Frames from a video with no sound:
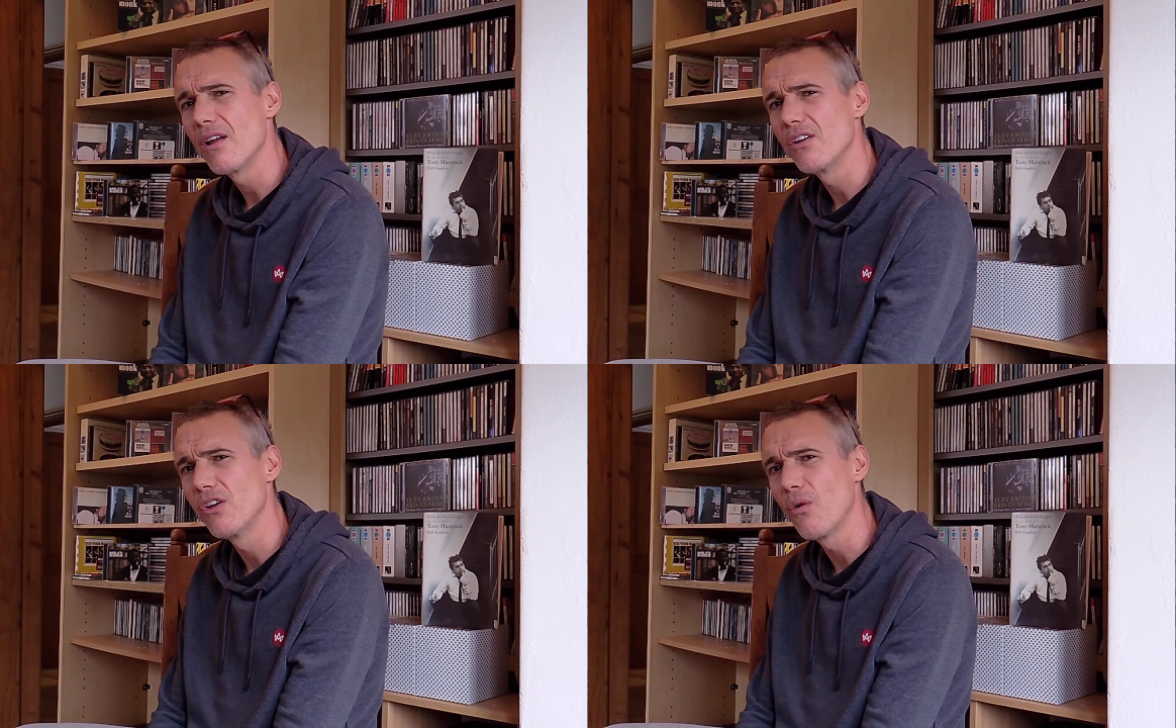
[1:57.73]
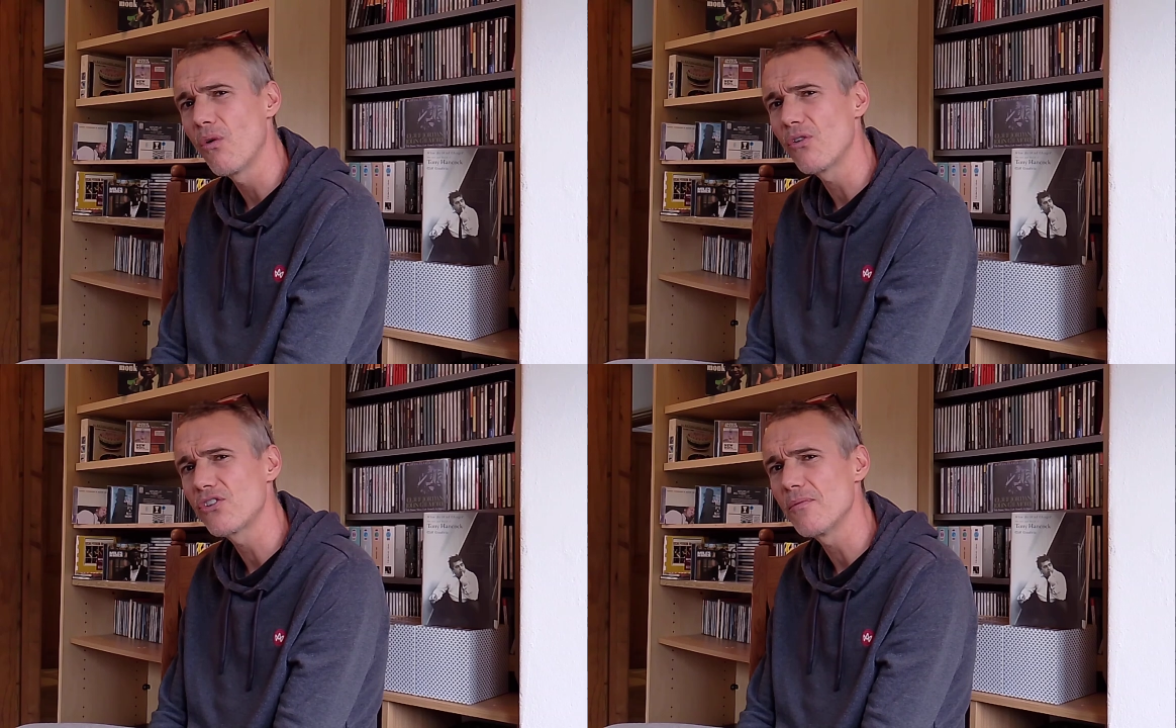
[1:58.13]

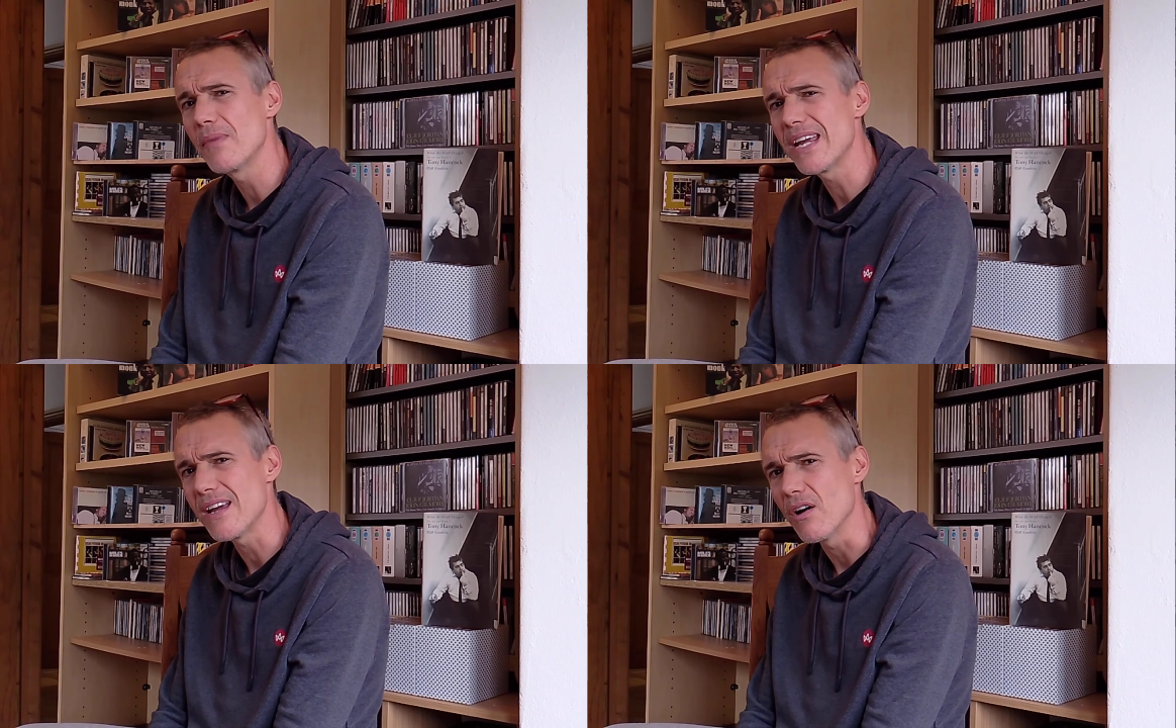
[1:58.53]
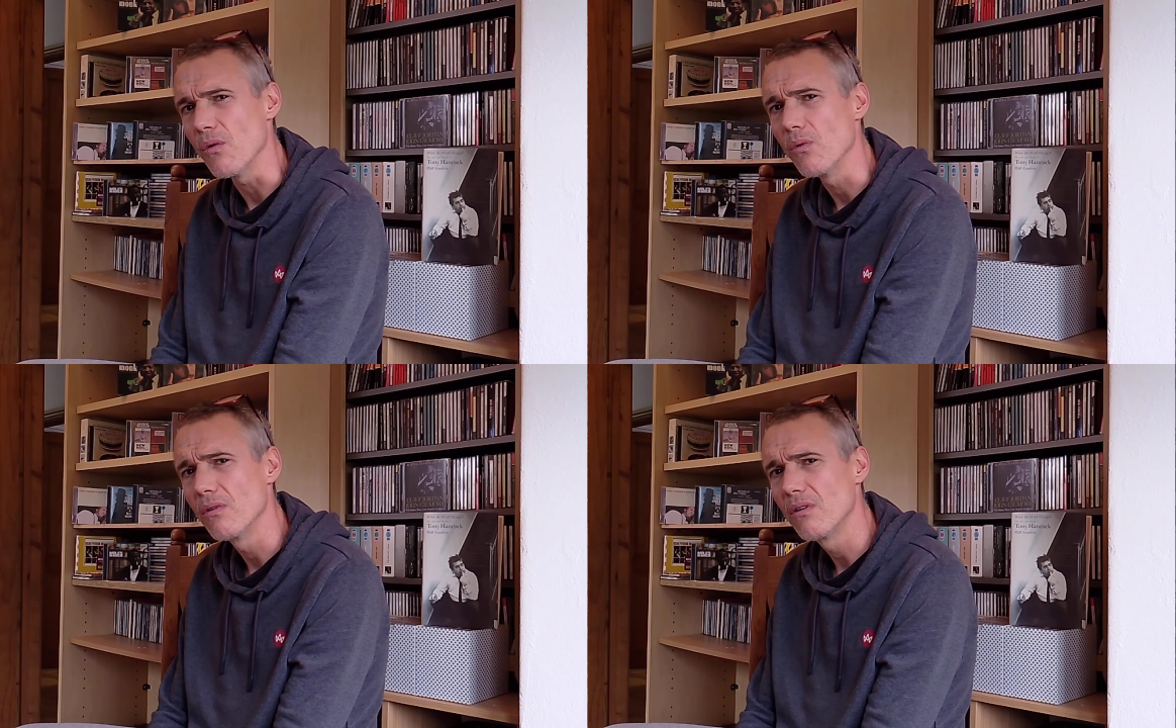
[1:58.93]
Mio,
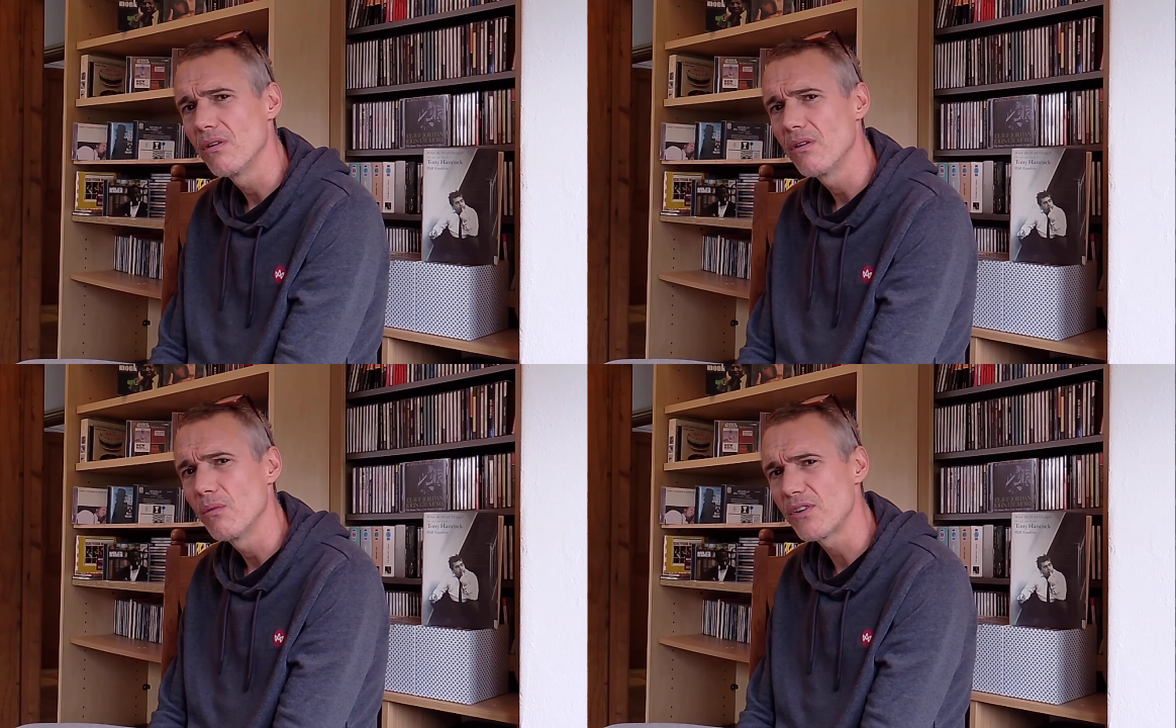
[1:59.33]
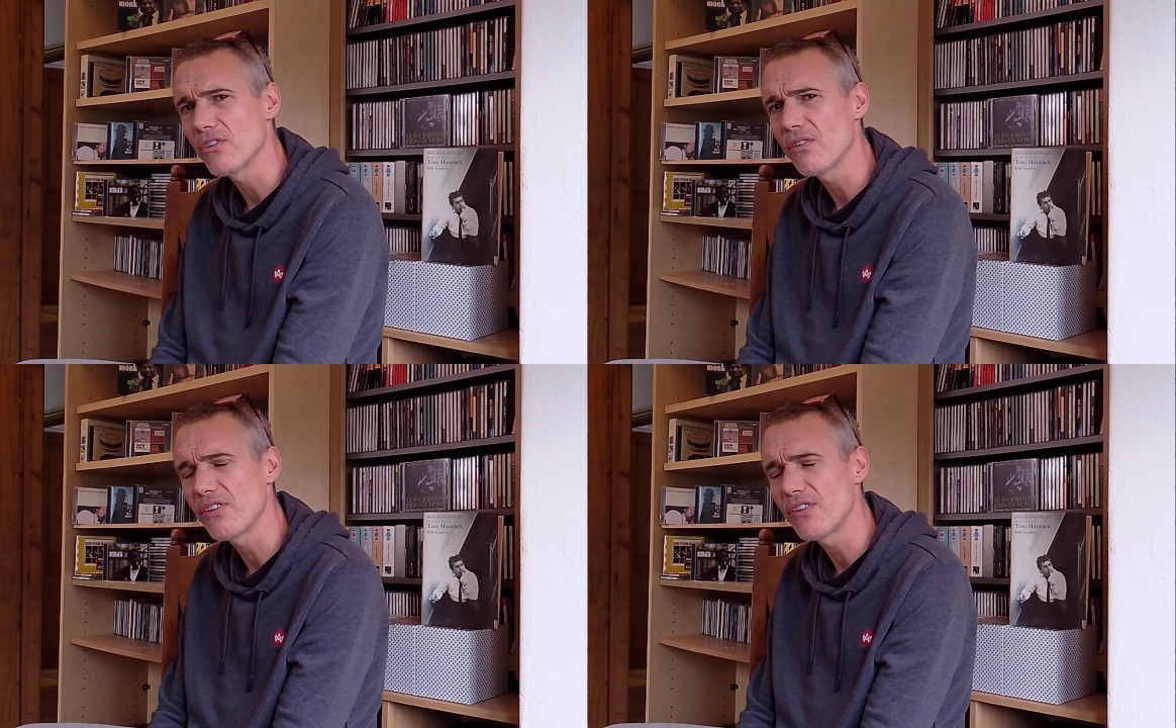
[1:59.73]
which I